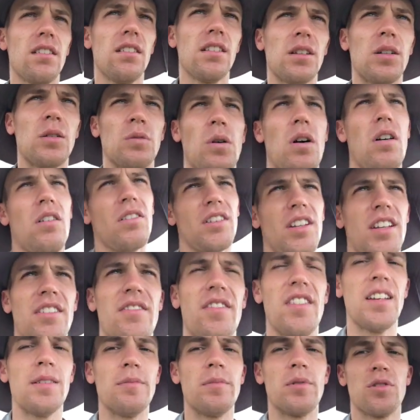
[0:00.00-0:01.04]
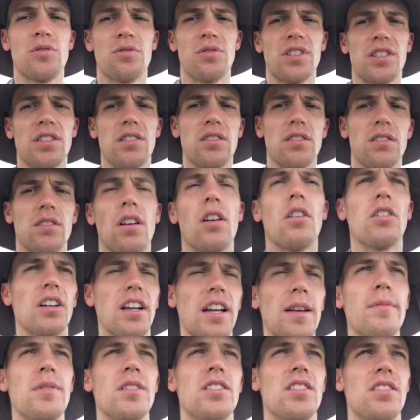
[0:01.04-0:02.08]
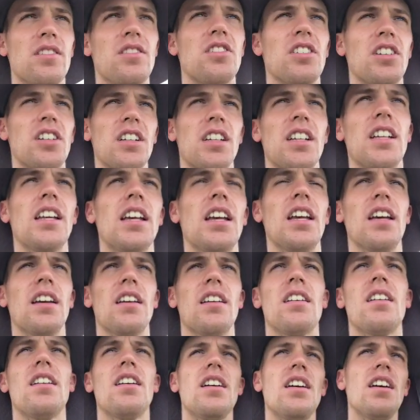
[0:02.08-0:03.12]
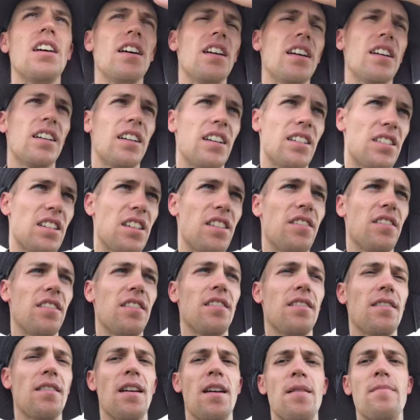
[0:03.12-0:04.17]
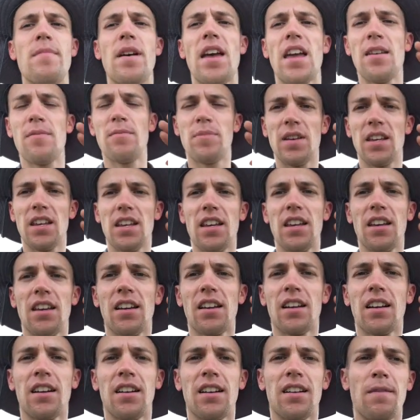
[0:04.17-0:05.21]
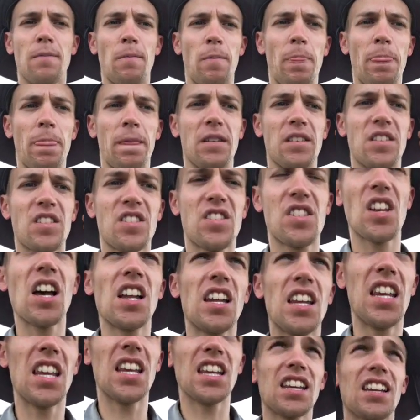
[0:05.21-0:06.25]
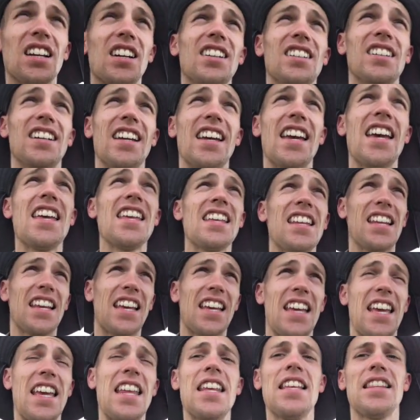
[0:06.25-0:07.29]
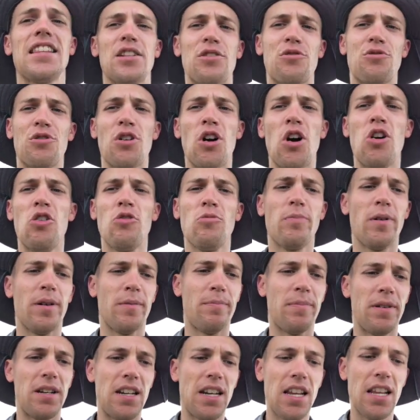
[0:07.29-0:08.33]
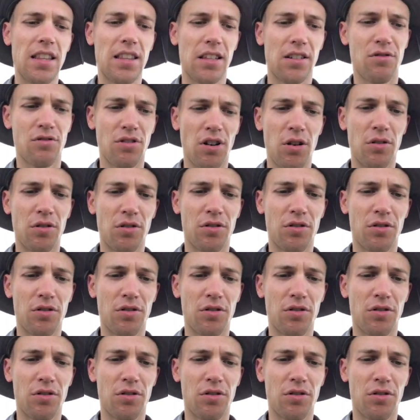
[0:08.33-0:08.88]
quality of images you're gonna get, because it may be sunny hitting the drone, but beneath the drone